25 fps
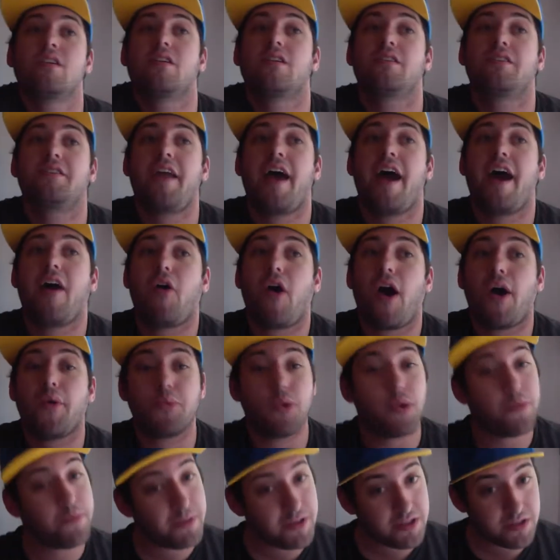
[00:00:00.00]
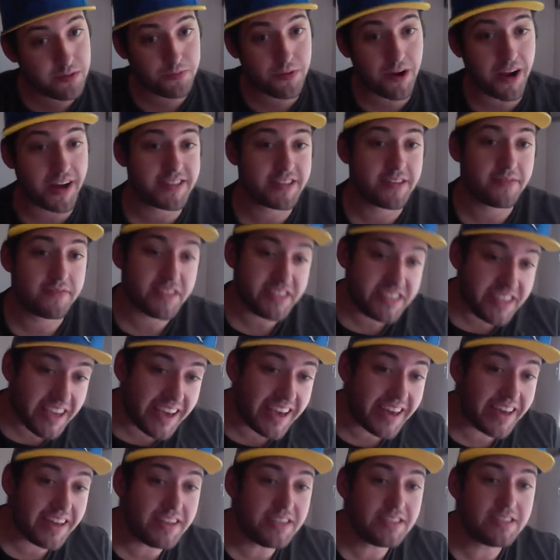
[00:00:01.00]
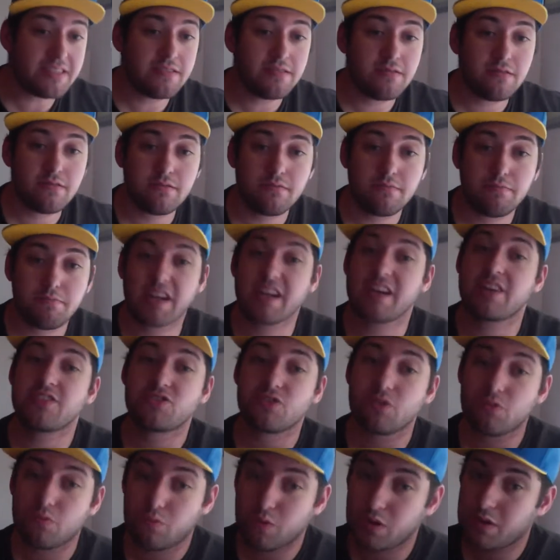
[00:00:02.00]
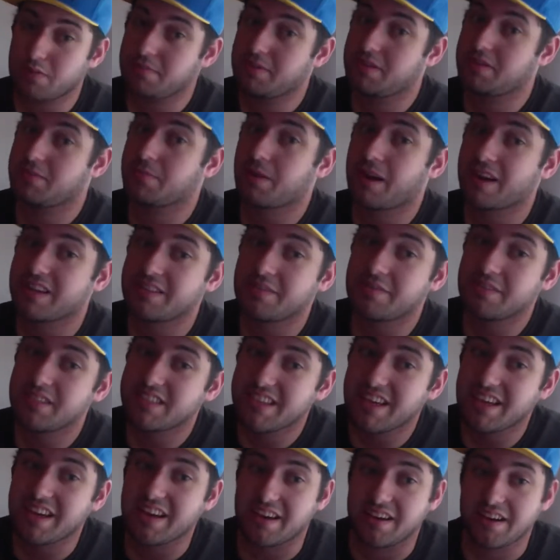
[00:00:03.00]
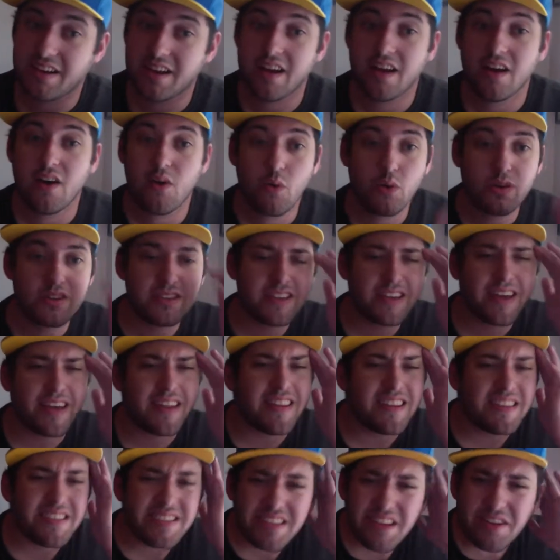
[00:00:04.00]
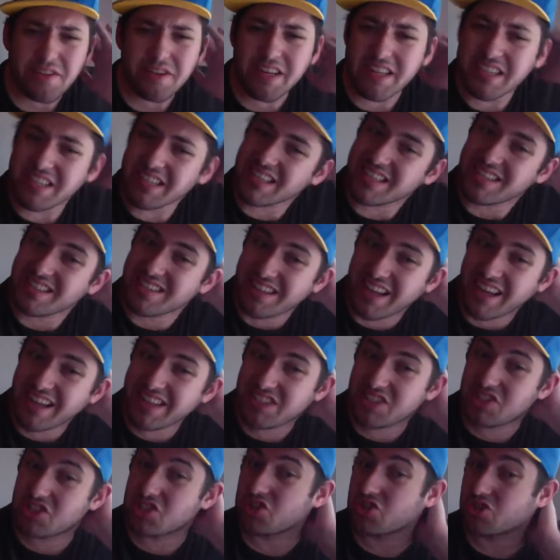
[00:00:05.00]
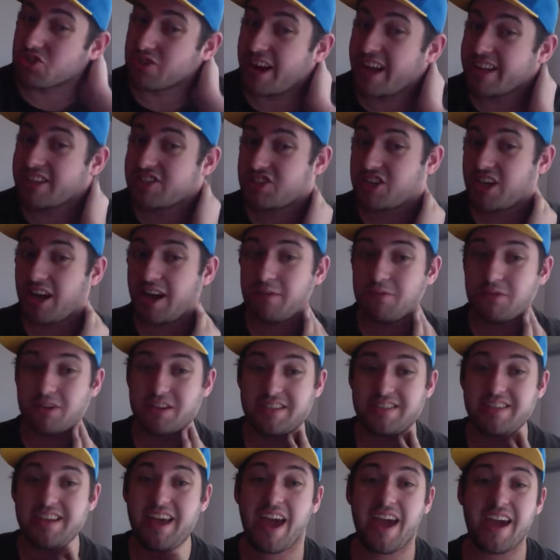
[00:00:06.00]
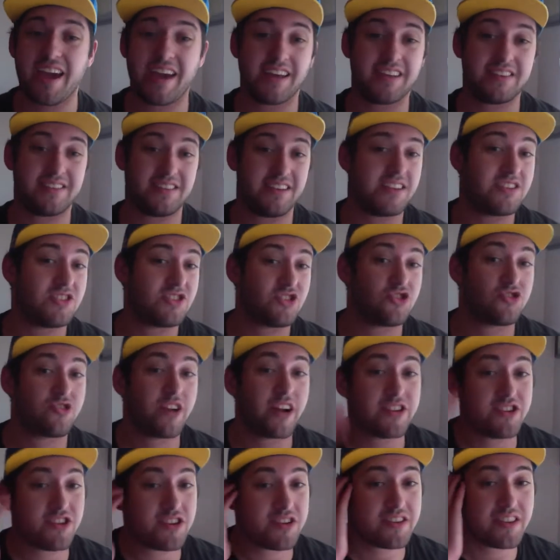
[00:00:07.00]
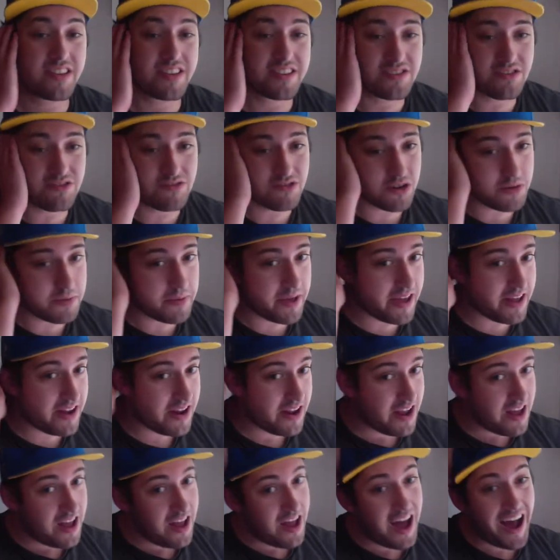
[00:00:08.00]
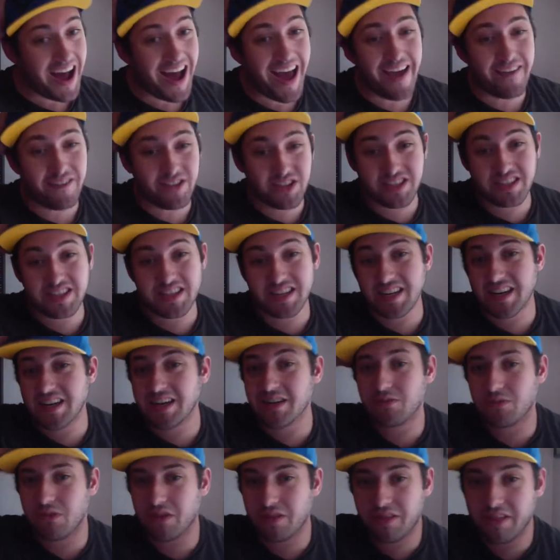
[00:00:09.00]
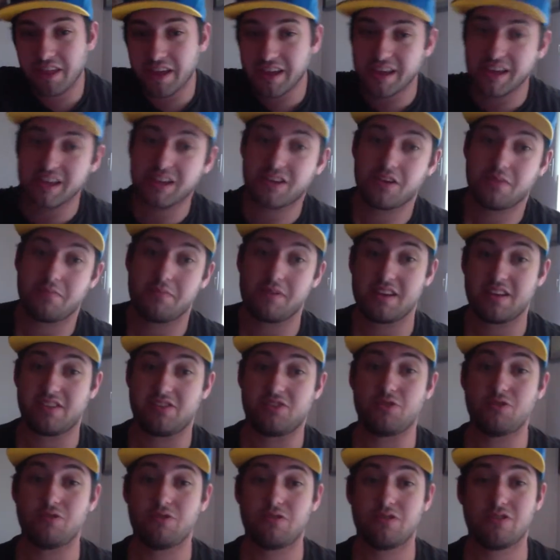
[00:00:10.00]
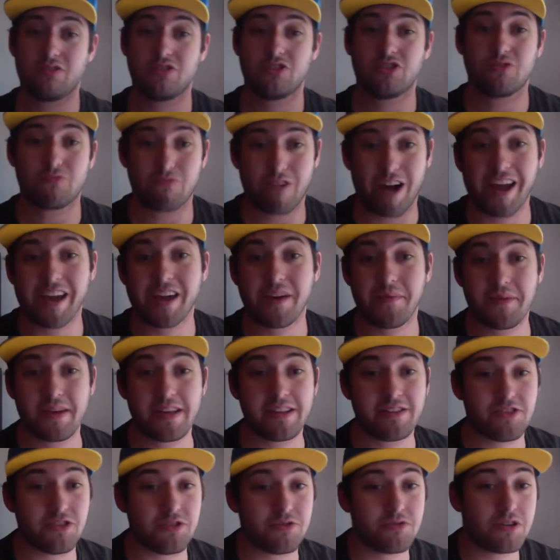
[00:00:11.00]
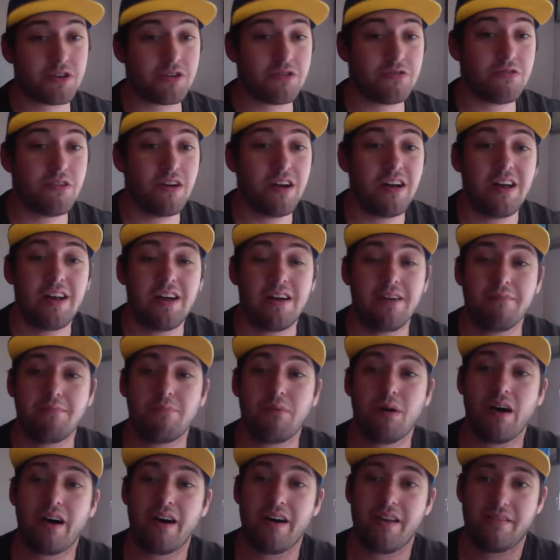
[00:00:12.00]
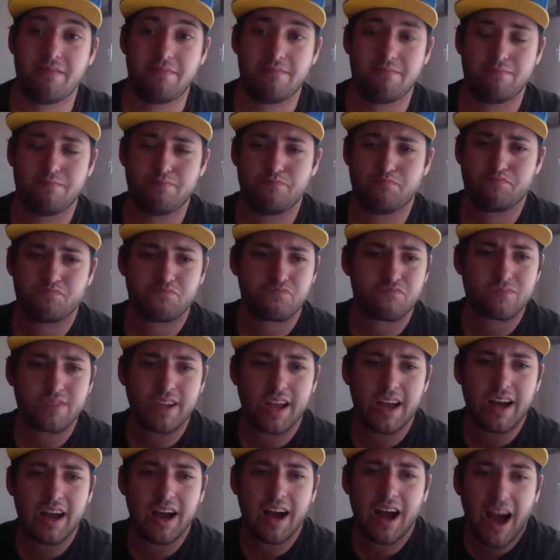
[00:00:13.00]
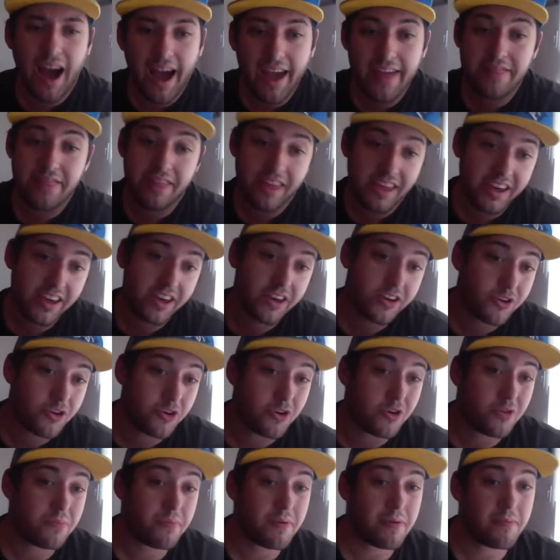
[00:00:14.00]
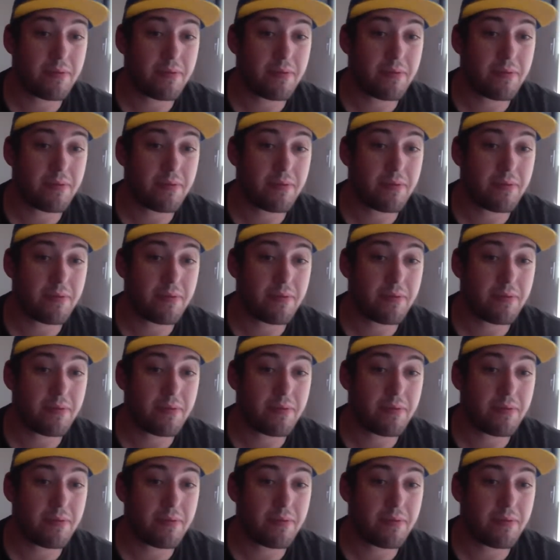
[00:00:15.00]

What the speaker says: Now, I wouldn't be surprised if he did, but I also wouldn't be surprised if he didn't. Once again, this theory is a slight stretch, I want to say. It's stretching things a little bit. I haven't seen anyone think he could be a Duke, Rey could be a Dooku, but I think it could be